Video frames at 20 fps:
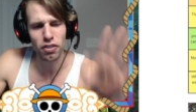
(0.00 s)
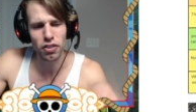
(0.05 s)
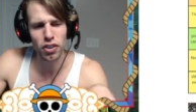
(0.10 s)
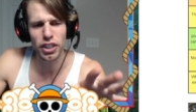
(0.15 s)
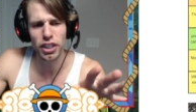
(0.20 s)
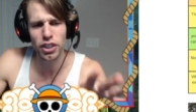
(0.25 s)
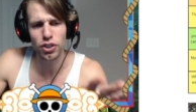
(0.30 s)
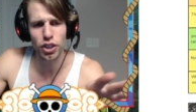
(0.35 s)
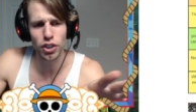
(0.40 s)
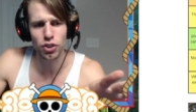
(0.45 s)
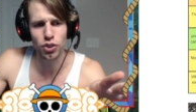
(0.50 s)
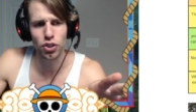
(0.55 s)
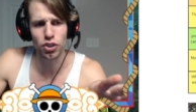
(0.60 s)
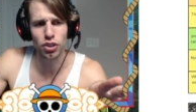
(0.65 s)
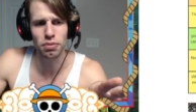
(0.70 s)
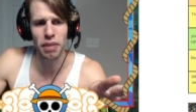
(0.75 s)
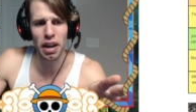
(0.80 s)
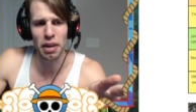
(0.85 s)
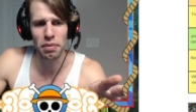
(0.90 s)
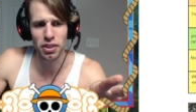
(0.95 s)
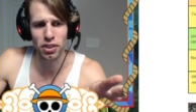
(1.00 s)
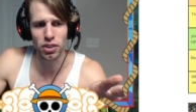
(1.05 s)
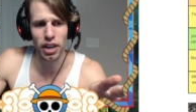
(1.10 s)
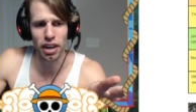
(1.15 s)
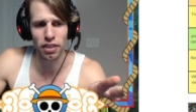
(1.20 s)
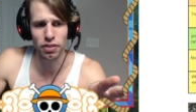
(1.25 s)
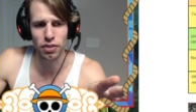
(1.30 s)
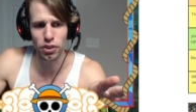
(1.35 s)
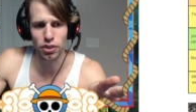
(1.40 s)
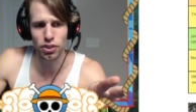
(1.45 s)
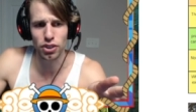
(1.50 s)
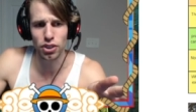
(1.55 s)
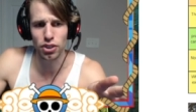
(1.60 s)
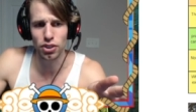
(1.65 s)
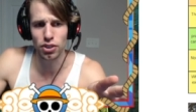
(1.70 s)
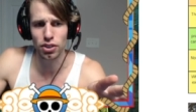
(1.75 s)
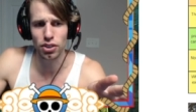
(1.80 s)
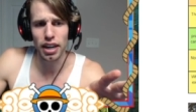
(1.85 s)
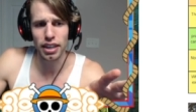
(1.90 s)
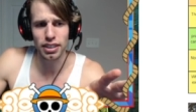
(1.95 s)
If you get Dressrosa map and you have those
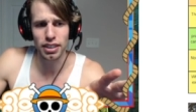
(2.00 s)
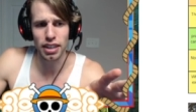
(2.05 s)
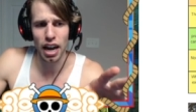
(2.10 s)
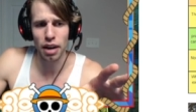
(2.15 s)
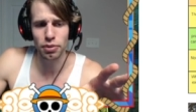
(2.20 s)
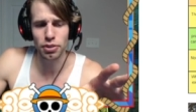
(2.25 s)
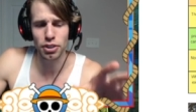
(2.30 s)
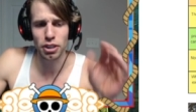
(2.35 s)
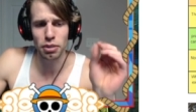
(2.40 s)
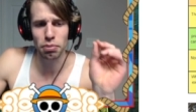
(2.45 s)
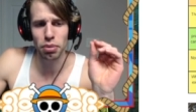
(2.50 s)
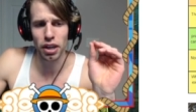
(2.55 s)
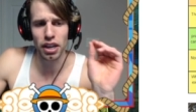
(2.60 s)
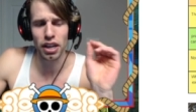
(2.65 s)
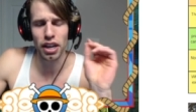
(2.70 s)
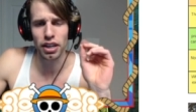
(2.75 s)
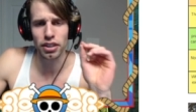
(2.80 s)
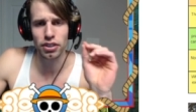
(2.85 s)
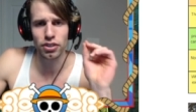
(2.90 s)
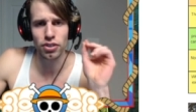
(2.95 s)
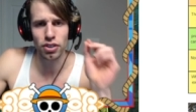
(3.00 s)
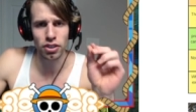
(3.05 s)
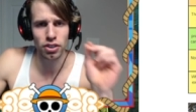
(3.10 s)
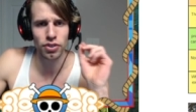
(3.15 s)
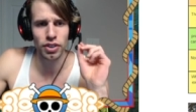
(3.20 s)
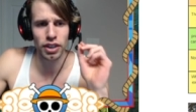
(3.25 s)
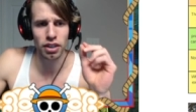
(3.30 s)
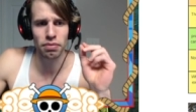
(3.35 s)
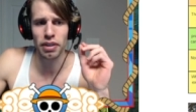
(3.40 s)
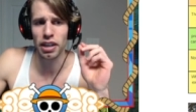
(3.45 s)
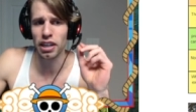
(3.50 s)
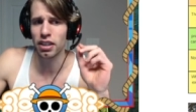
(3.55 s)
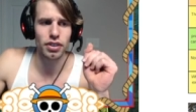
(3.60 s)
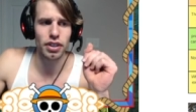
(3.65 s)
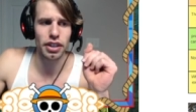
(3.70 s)
two as an option to play, I strongly recommend.